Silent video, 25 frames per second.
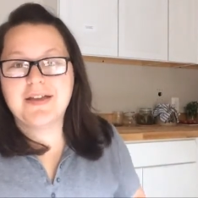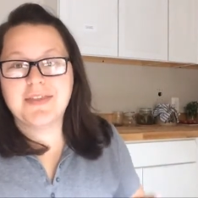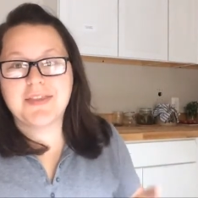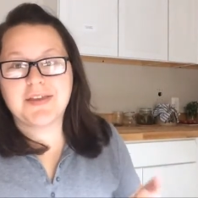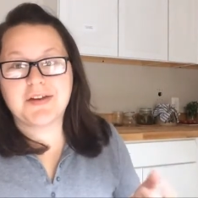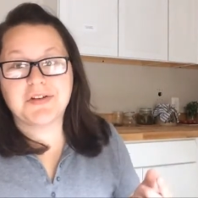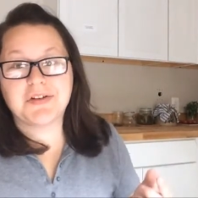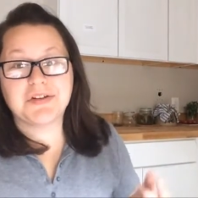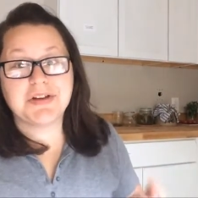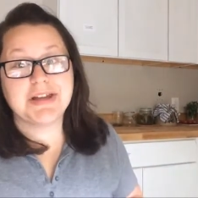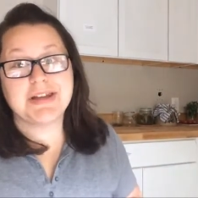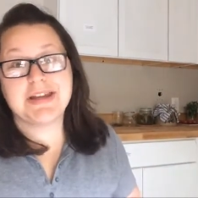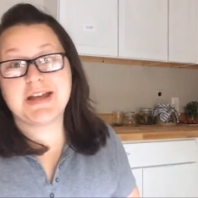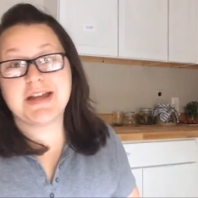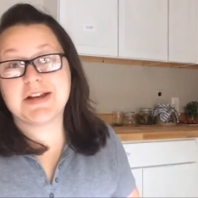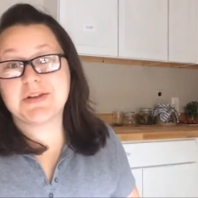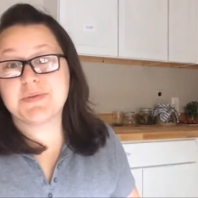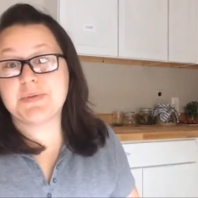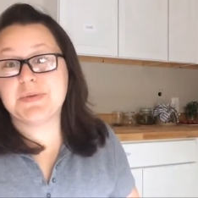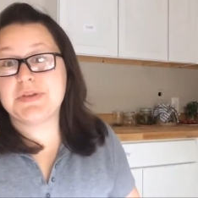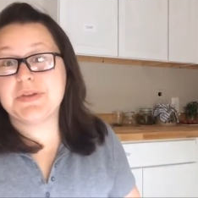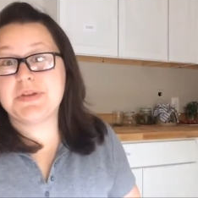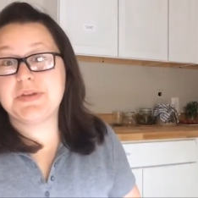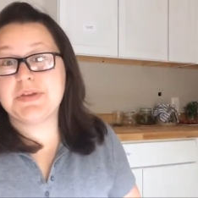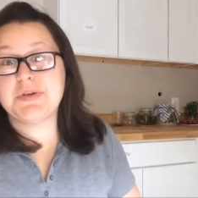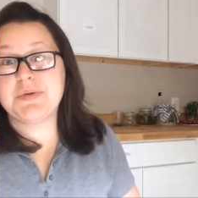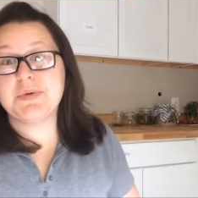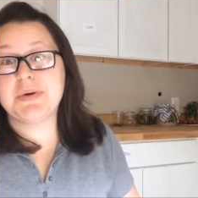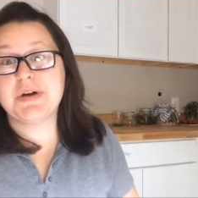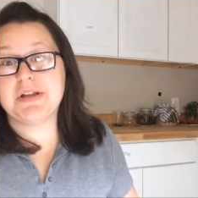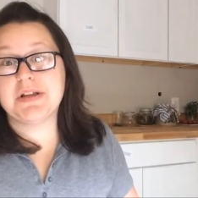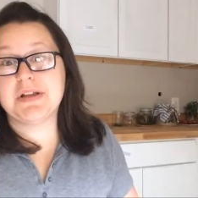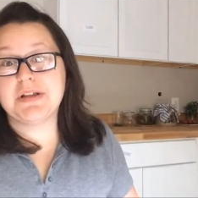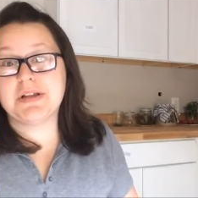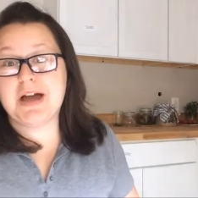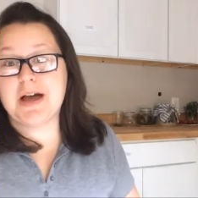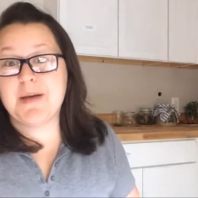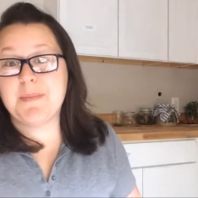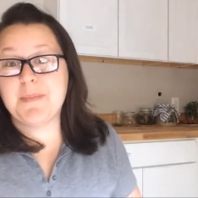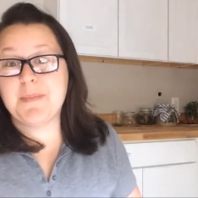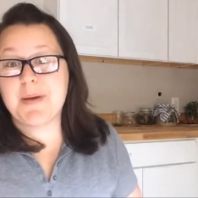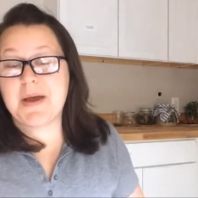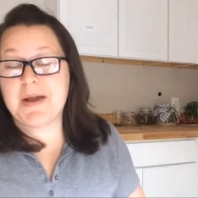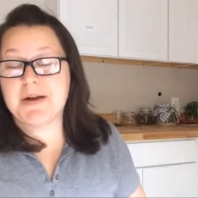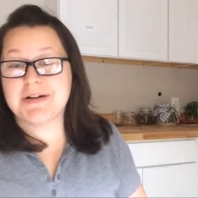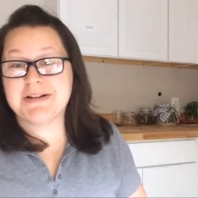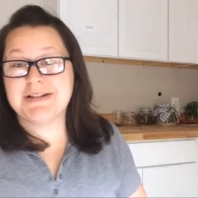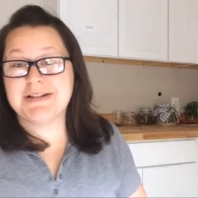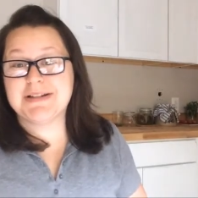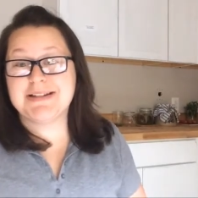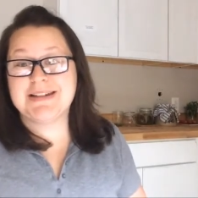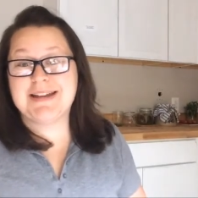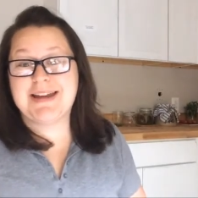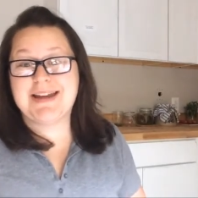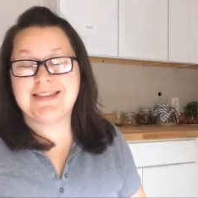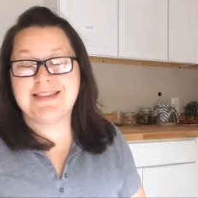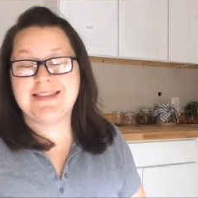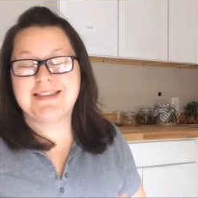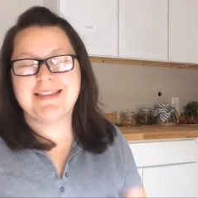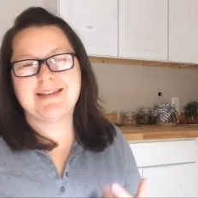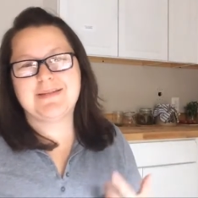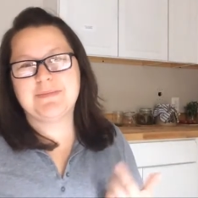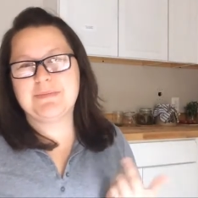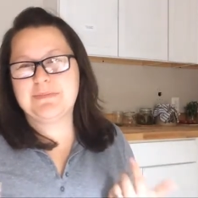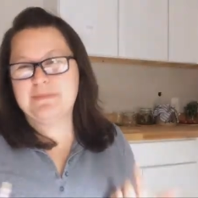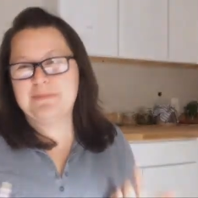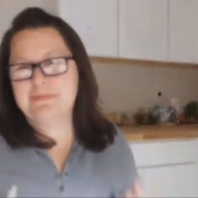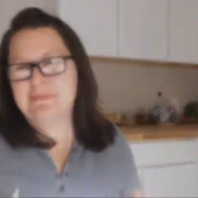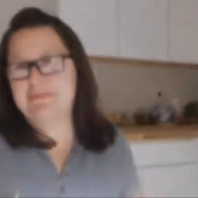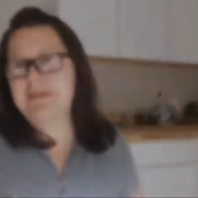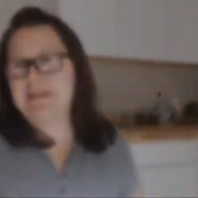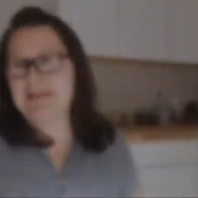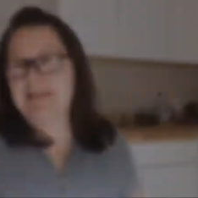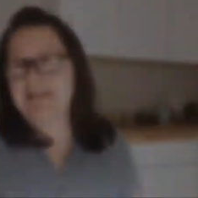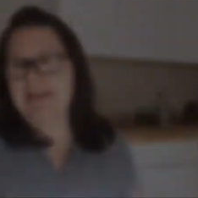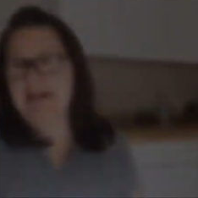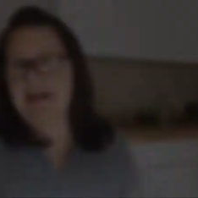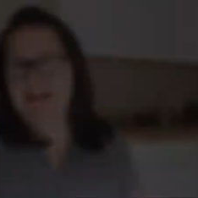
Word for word: that'll connect with you a lot better today than than